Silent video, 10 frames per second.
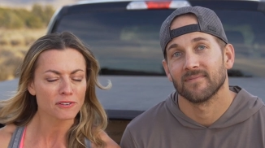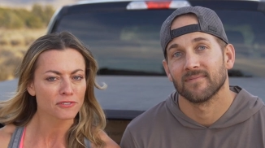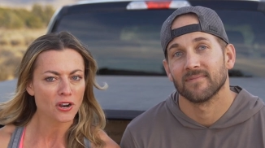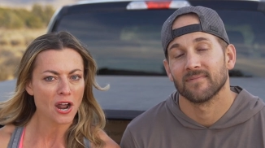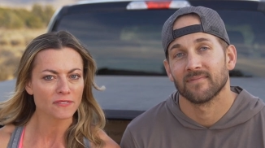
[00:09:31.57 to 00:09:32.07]

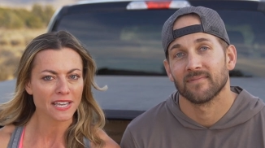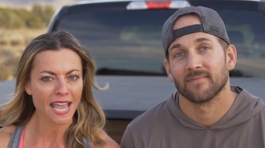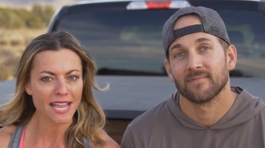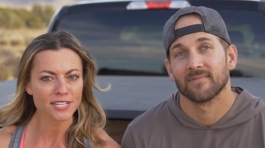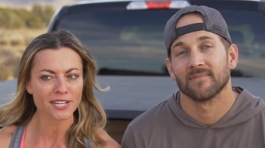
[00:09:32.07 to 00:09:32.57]
Speaker 1: if you're on
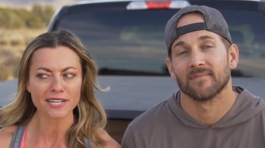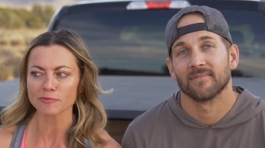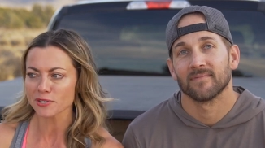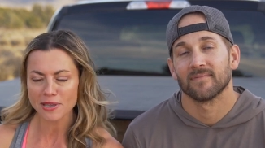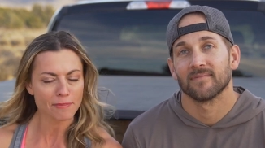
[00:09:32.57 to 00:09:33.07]
vacation
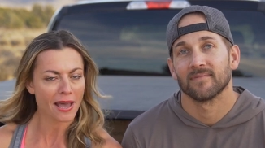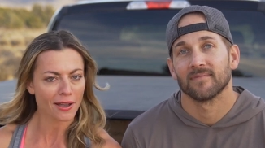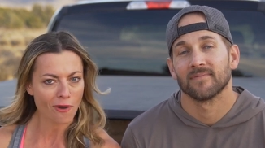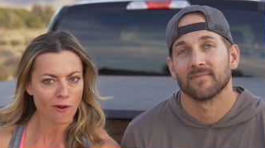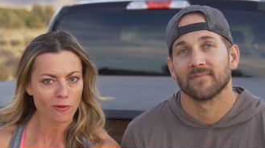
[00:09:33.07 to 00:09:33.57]
and when you get
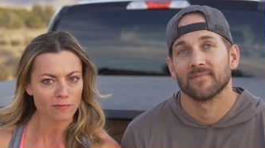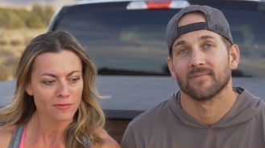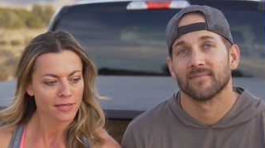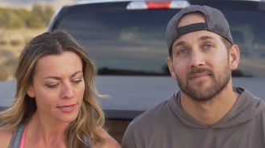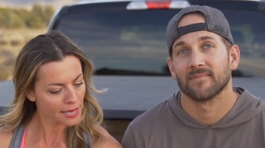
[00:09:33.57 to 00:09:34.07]
back home,
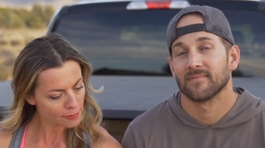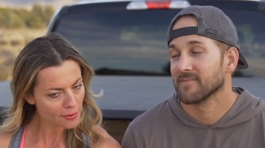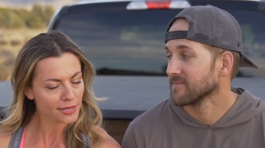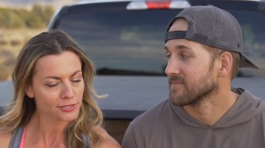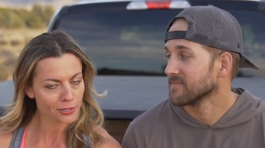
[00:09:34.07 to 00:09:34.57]
get
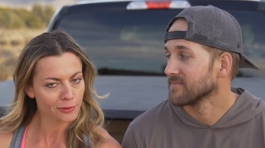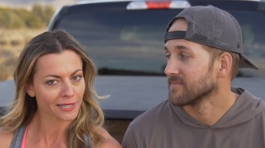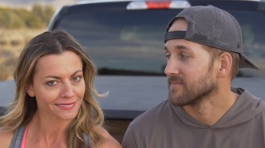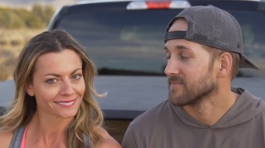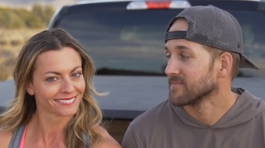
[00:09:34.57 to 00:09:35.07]
back to
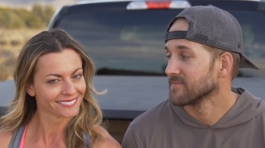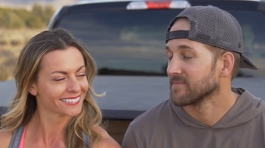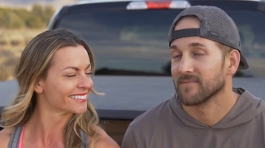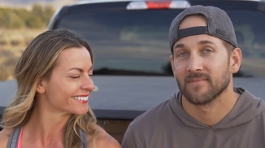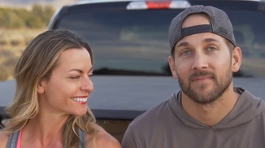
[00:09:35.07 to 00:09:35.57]
it.
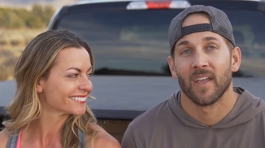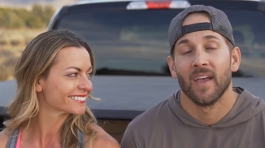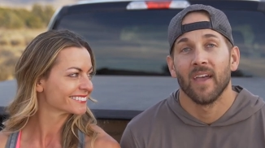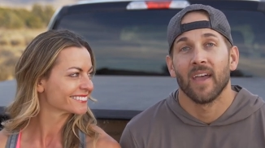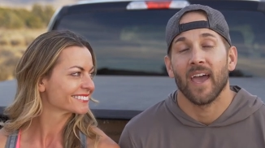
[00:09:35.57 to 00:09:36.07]

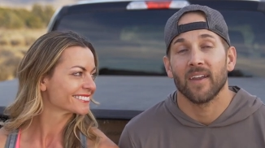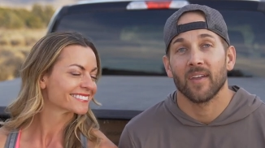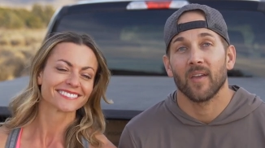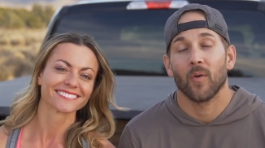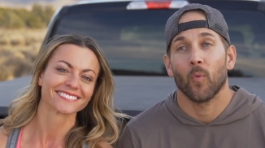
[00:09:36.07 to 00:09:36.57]

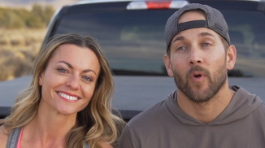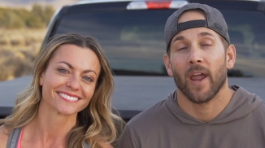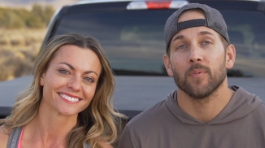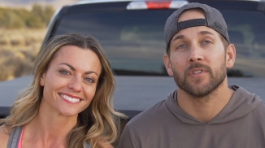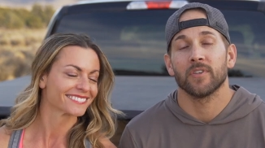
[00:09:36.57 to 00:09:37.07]
Speaker 2: And we're
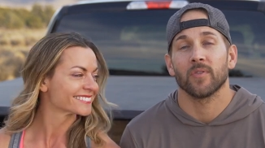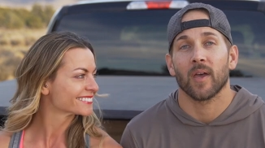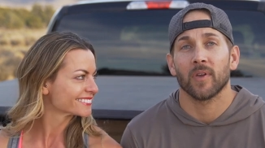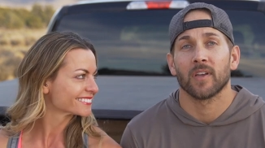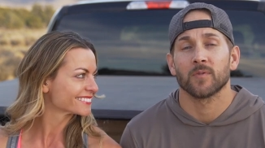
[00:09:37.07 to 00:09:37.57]
able to do
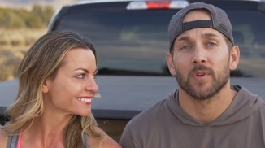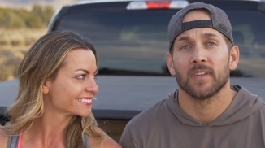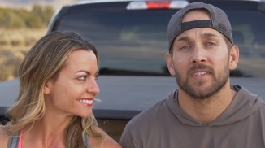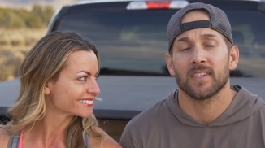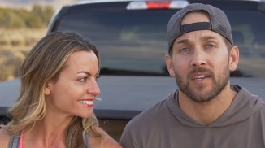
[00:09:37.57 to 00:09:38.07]
that because
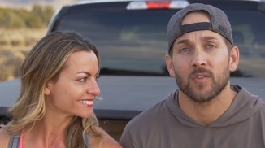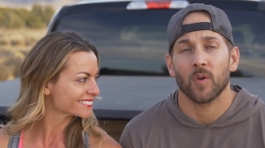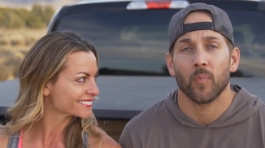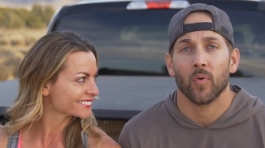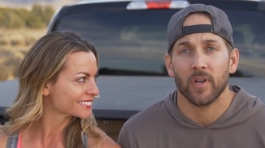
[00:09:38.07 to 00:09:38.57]
we stick
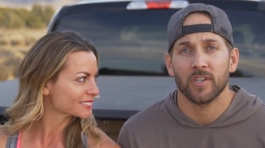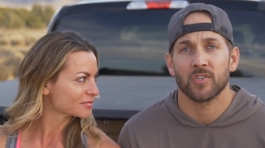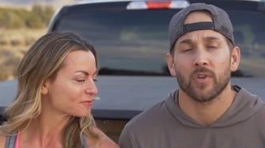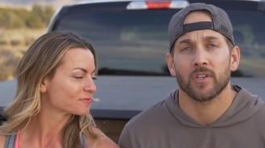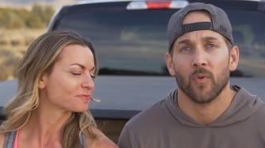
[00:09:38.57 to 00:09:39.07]
to a pretty
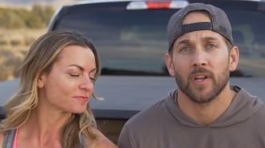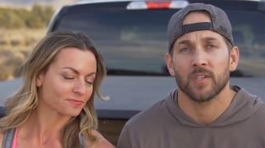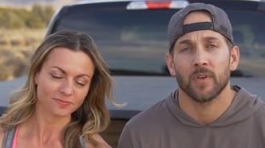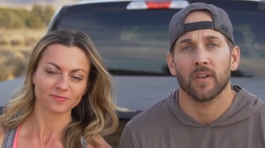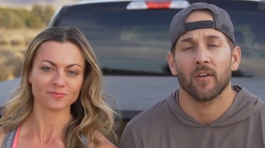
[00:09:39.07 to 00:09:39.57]
strict
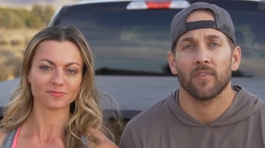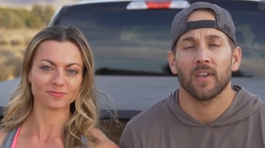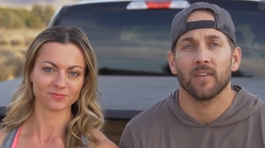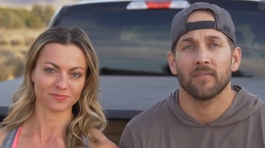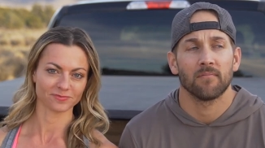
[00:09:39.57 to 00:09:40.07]
regimen of
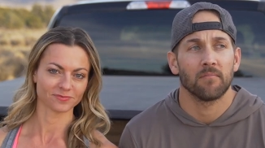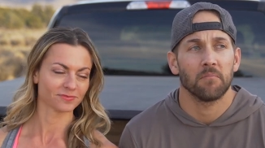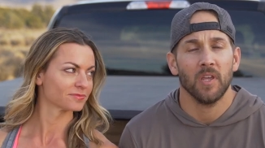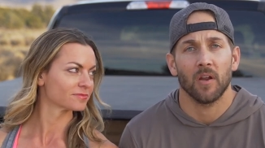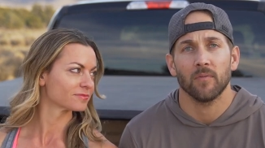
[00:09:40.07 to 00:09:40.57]
eating,
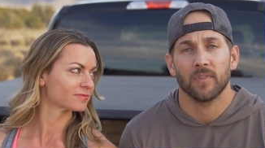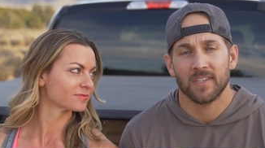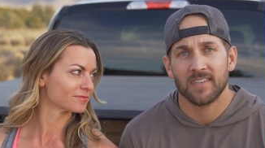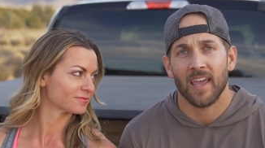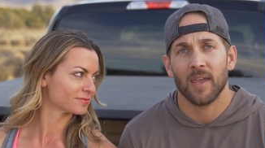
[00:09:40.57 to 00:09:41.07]
you know,
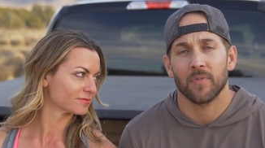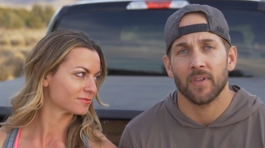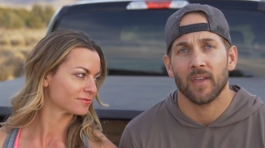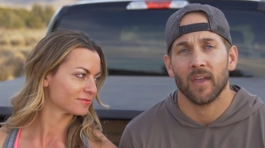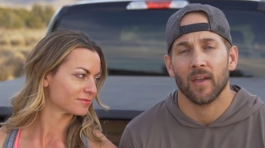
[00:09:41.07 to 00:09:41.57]
the same
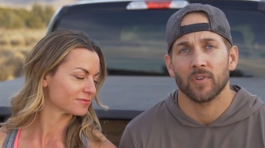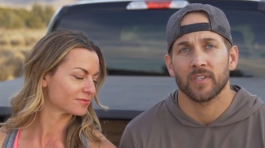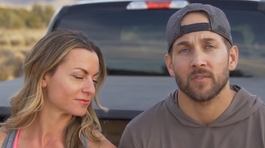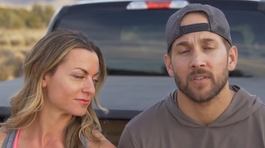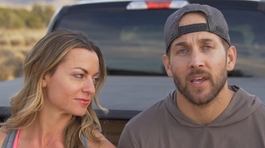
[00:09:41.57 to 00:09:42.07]
thing every single